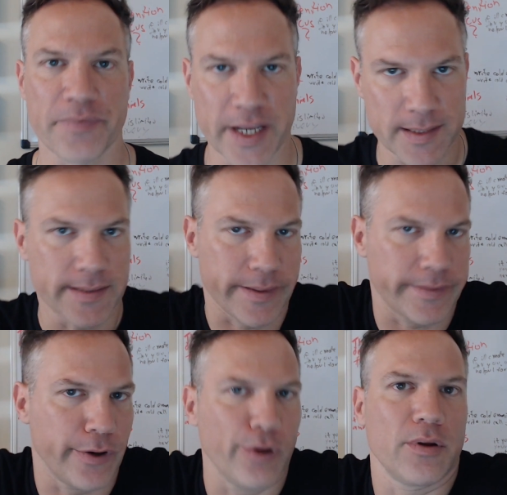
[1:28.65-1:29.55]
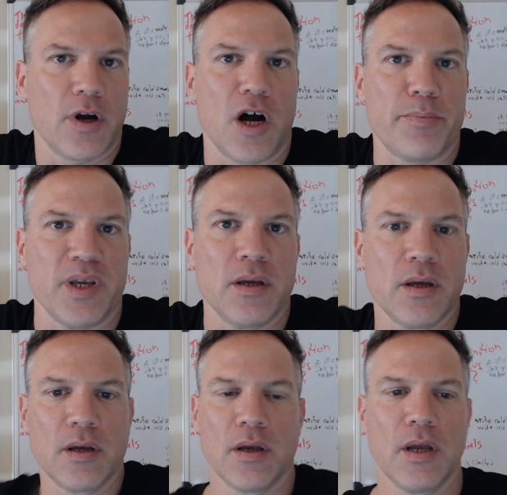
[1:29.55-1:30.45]
That's not the whole copy.
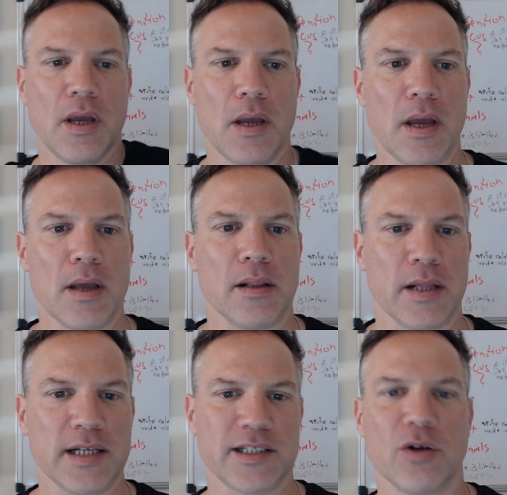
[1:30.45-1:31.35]
Let's